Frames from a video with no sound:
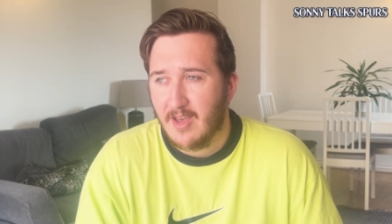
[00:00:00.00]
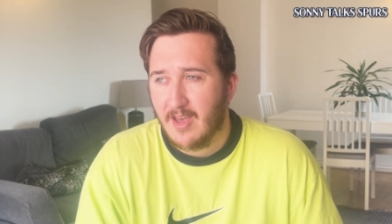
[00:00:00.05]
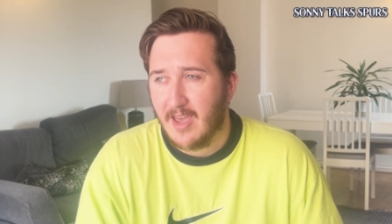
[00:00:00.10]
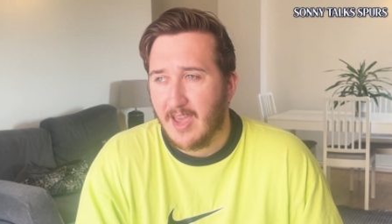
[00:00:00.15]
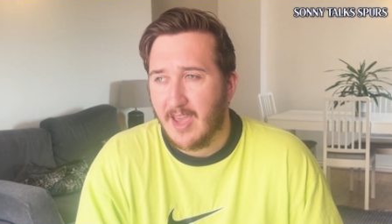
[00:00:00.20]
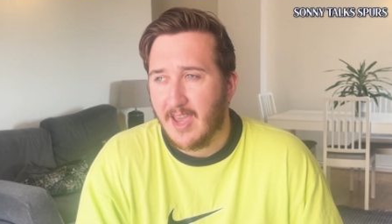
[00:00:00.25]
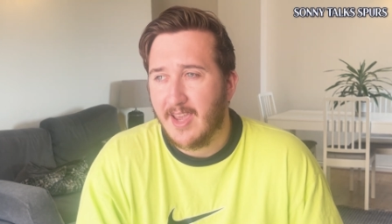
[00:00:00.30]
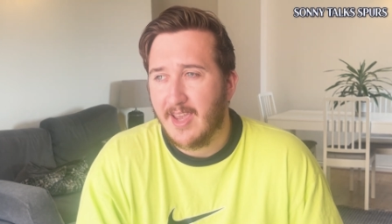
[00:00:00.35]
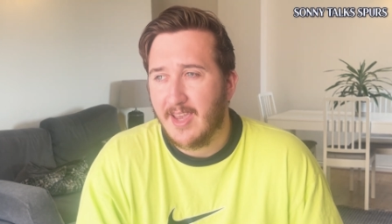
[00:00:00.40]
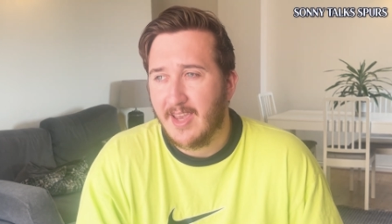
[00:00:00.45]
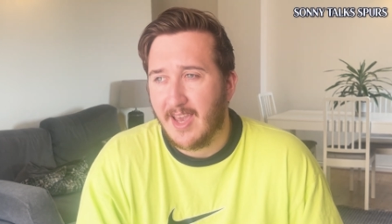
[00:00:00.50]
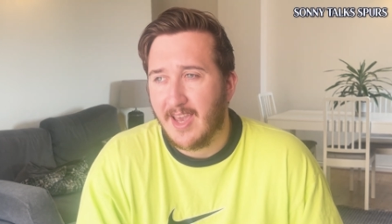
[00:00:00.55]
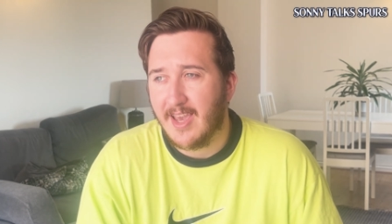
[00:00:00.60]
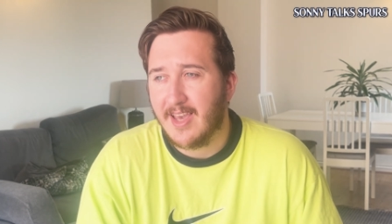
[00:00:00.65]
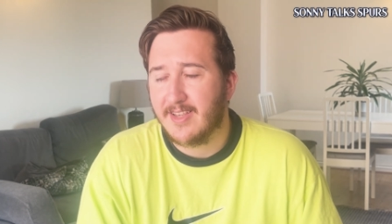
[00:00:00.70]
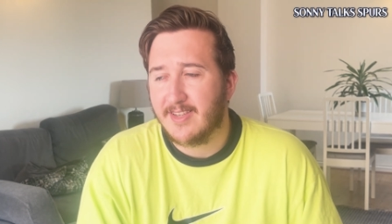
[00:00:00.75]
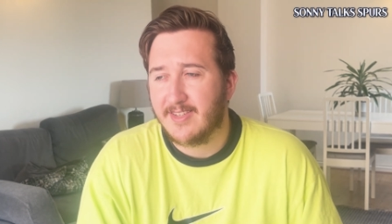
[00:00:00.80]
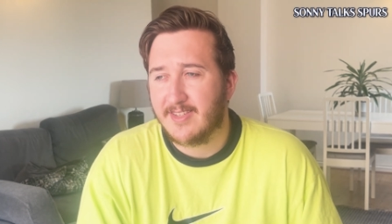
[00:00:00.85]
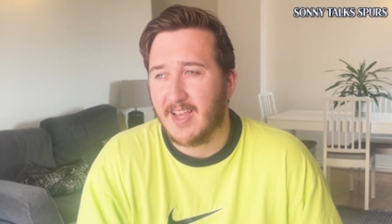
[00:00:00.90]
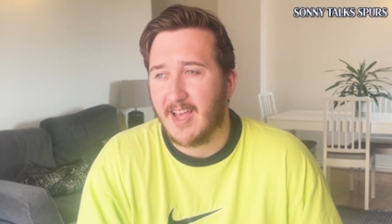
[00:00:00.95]
he
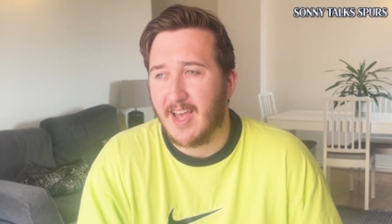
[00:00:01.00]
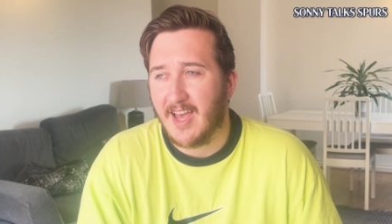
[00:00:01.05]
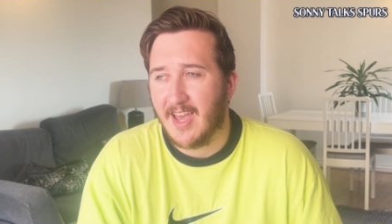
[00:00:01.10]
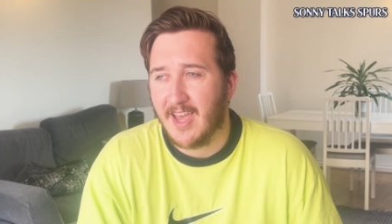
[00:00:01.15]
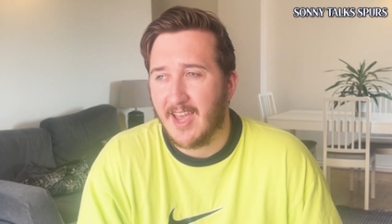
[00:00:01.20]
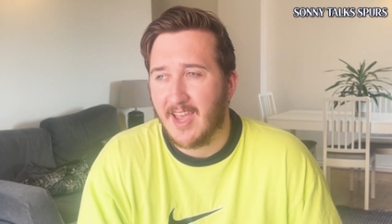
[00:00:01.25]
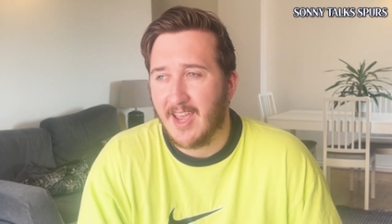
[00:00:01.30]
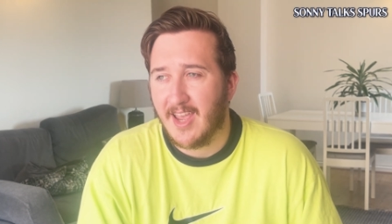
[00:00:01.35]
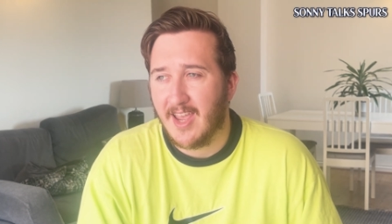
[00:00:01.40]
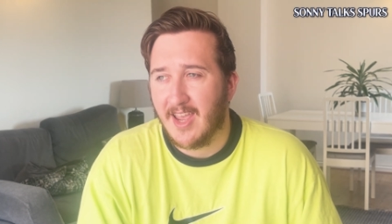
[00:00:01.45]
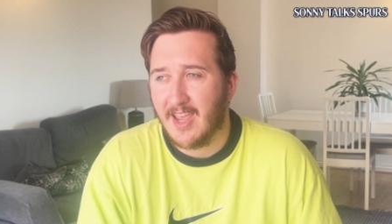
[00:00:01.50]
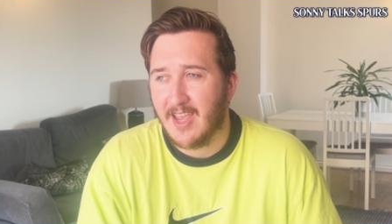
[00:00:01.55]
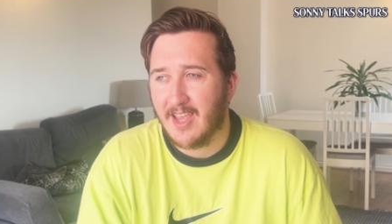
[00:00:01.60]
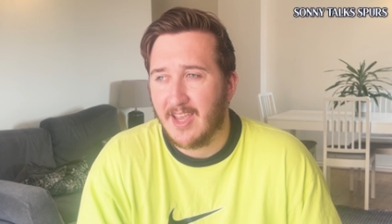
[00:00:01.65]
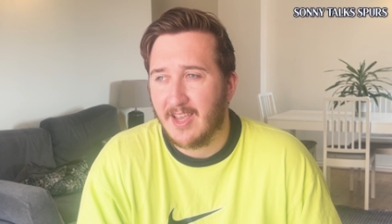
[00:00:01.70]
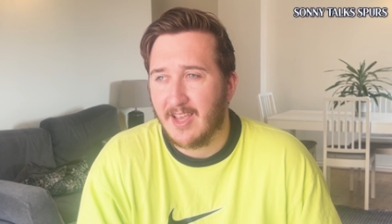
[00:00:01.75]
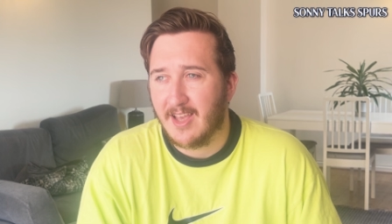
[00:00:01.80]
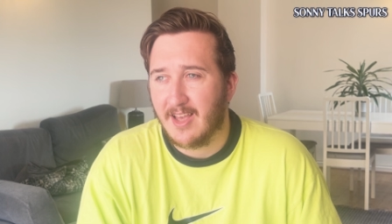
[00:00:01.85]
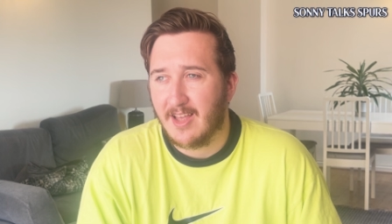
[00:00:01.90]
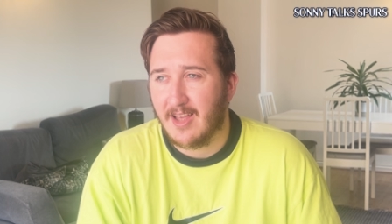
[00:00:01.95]
is
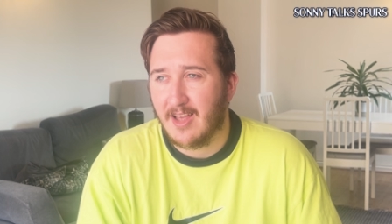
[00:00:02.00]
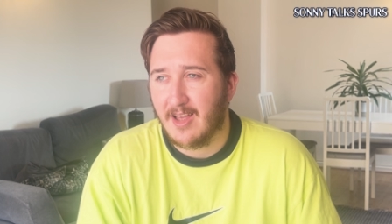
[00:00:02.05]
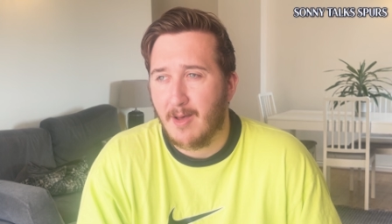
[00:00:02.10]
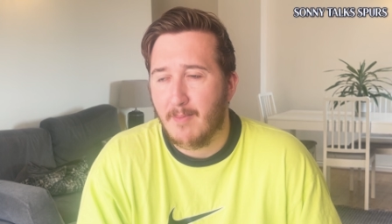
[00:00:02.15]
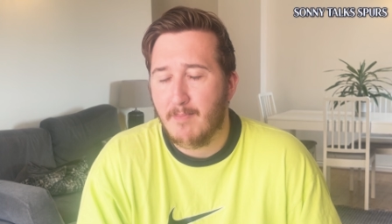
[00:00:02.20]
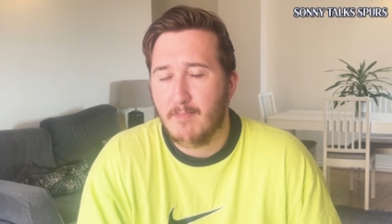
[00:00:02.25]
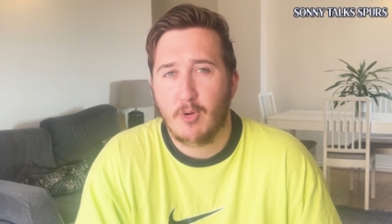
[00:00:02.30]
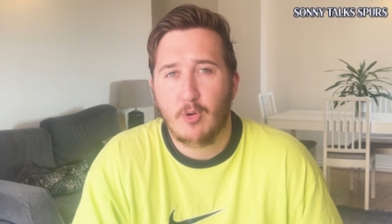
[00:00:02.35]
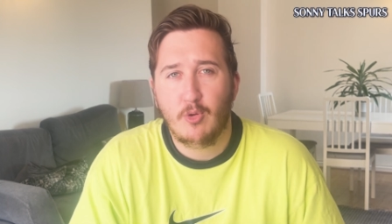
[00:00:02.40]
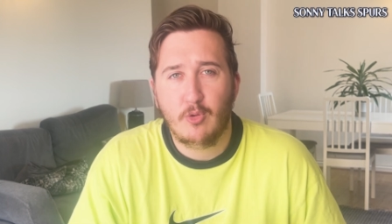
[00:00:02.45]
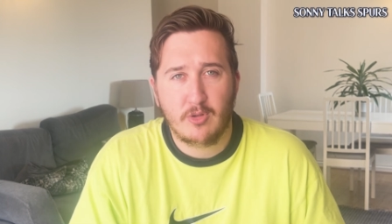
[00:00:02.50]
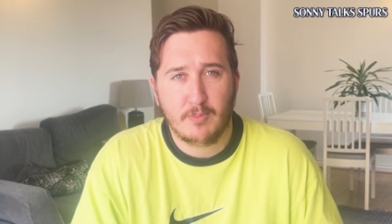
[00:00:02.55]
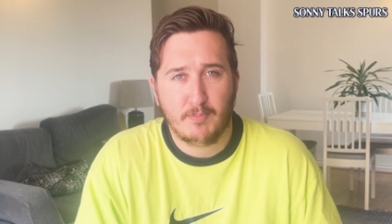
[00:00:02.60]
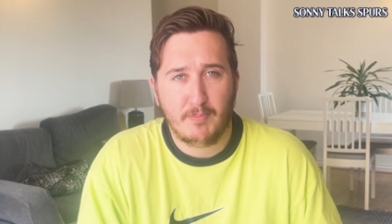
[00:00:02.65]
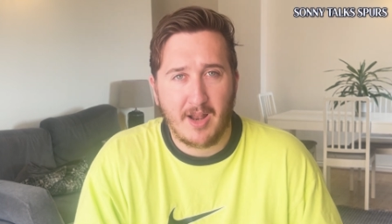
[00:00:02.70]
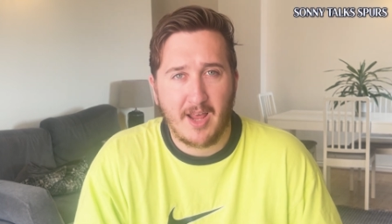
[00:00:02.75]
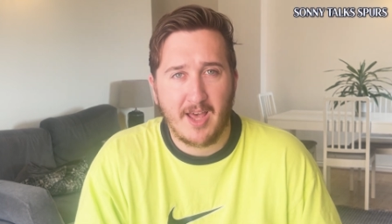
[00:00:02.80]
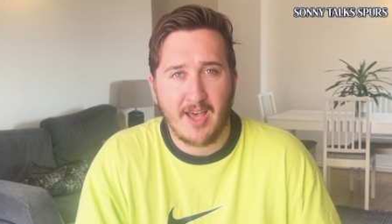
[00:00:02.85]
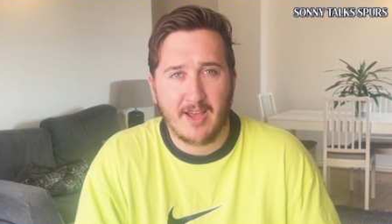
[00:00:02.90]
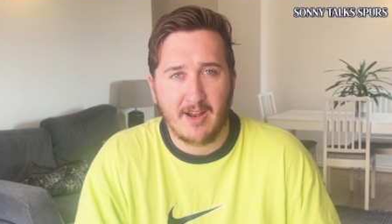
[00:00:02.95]
a mood
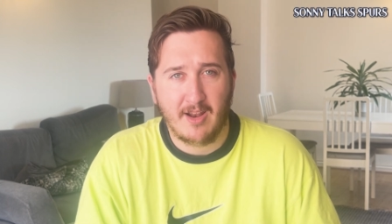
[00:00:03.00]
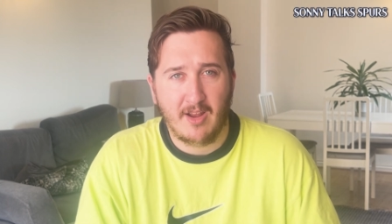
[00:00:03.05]
player.